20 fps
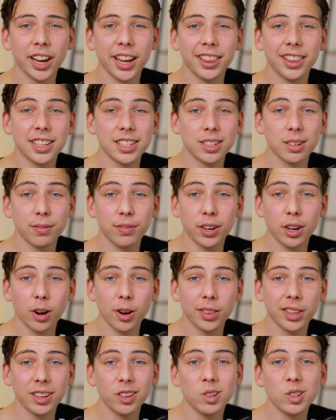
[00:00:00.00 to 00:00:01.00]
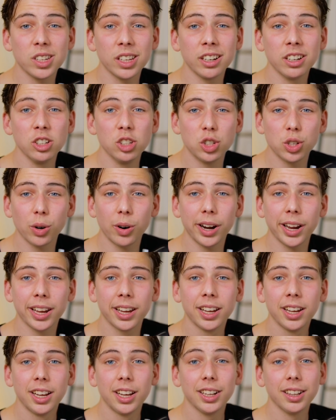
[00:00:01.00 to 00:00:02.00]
and this is a video that you did enjoy,